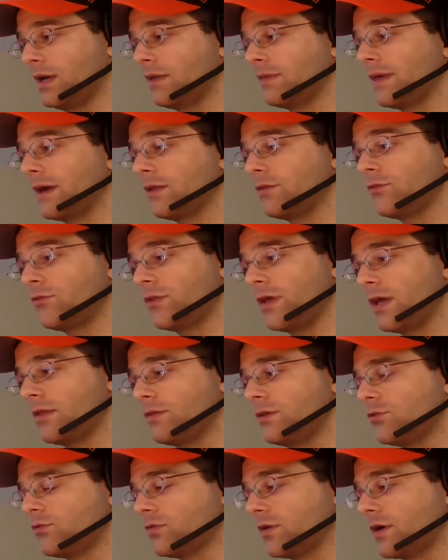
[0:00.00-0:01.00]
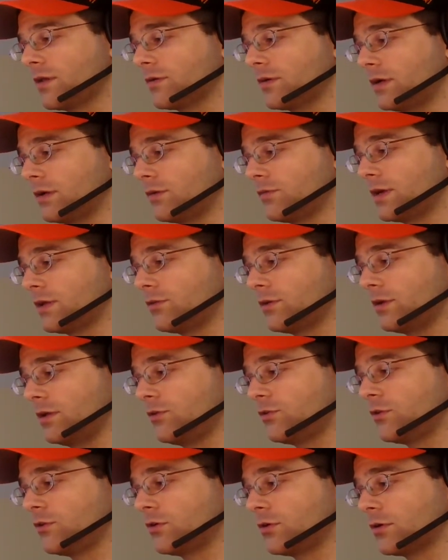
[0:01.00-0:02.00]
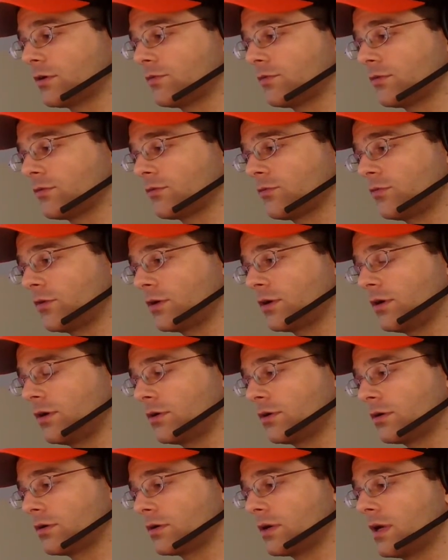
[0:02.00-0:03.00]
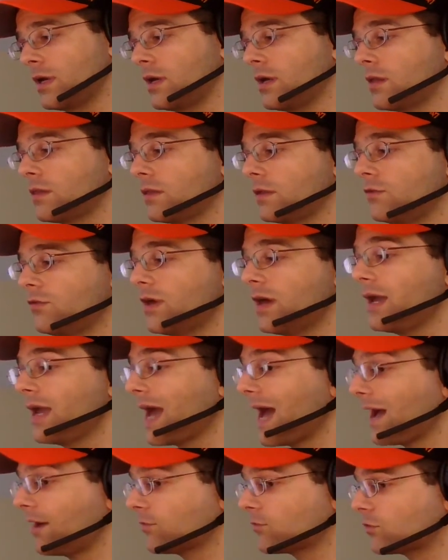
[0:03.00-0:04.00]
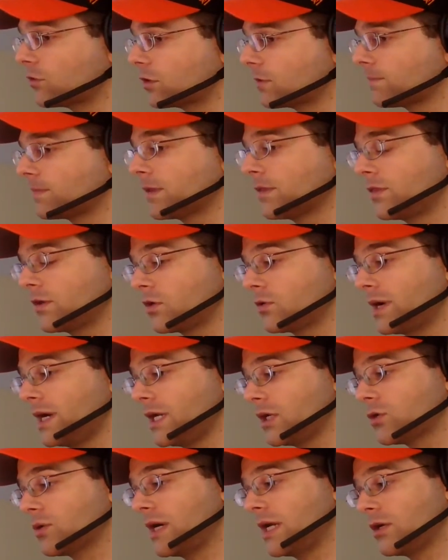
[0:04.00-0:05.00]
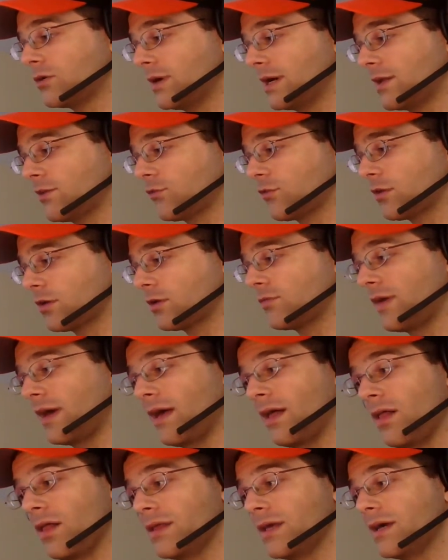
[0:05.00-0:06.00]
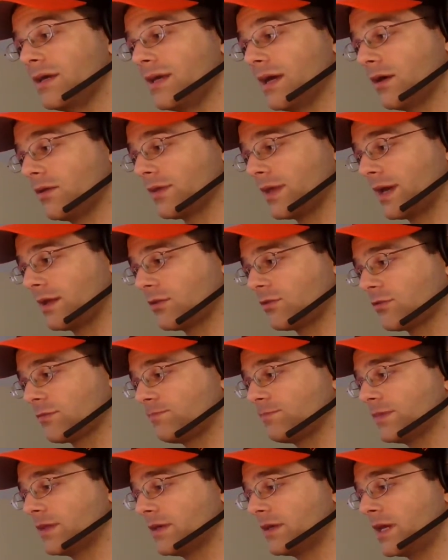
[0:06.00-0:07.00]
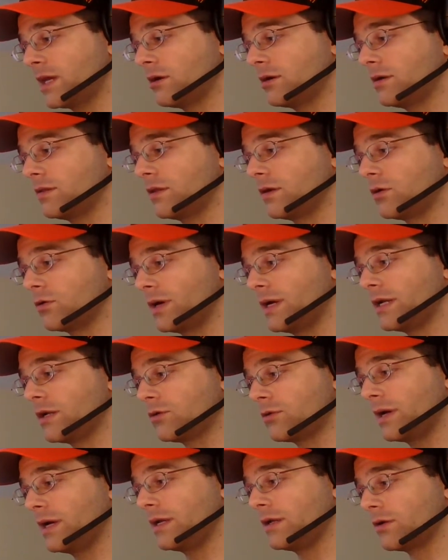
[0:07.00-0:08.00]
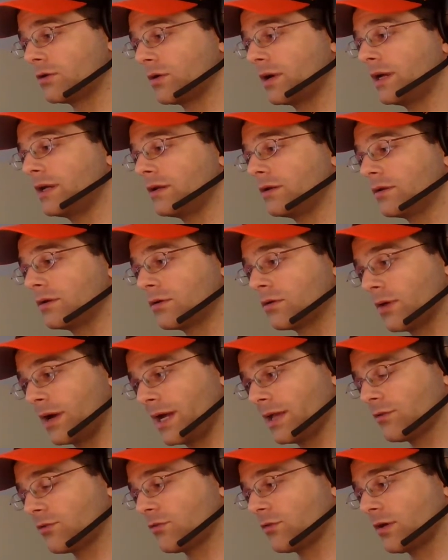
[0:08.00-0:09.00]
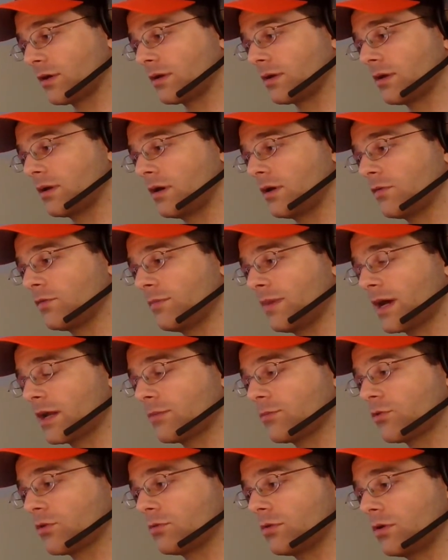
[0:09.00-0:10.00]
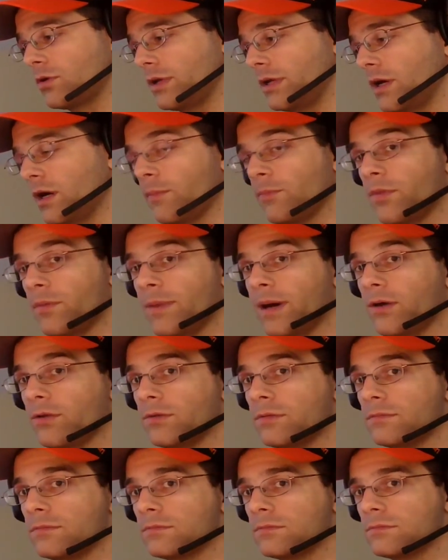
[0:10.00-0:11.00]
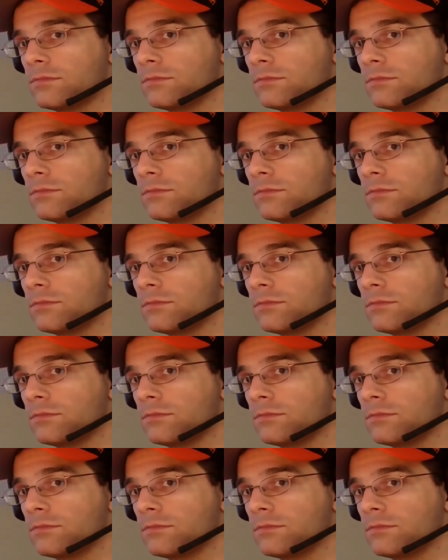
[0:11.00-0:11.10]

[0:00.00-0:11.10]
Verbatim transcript: that Stanley's father invented his cure for foot odor the day after the great great grandson of Elya Yelnats carried the great great great grandson of Madame Zeroni up the mountain.